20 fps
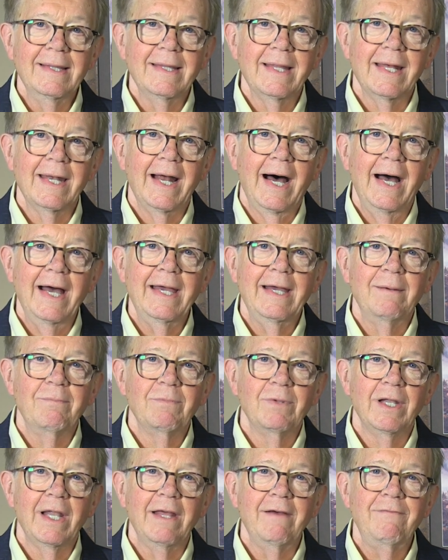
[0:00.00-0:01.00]
that I
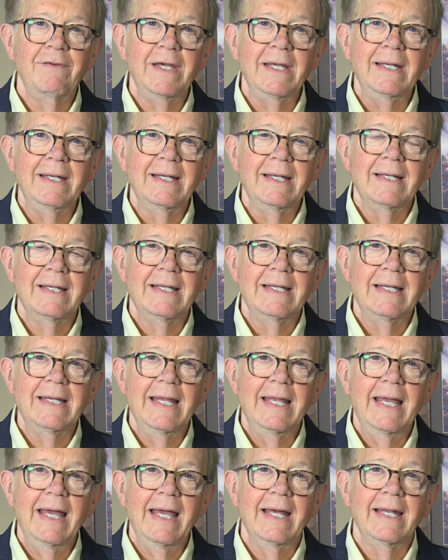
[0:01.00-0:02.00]
am living
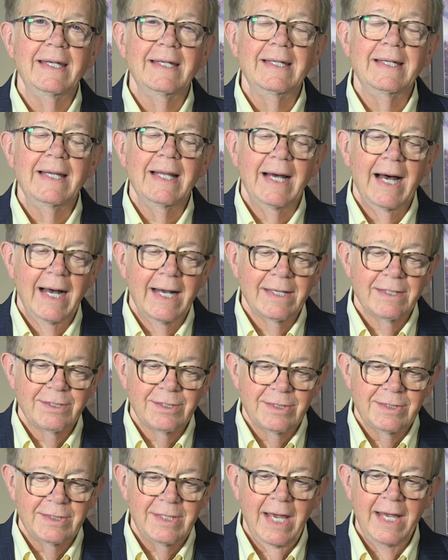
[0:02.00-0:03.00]
in a
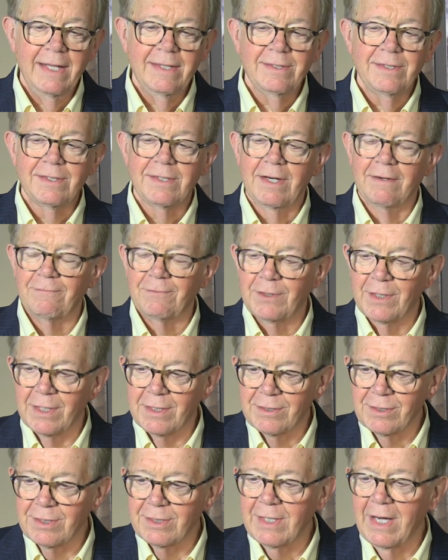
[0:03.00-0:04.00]
sense of
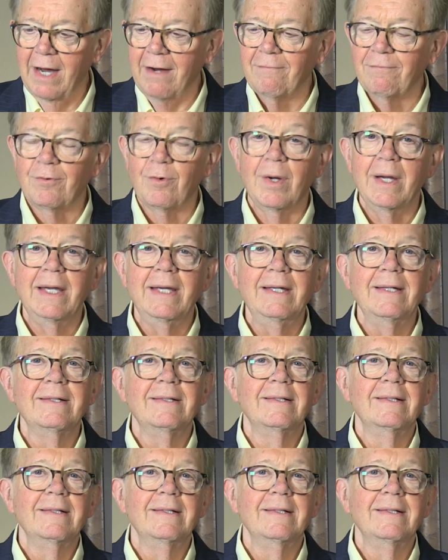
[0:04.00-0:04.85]
discovery,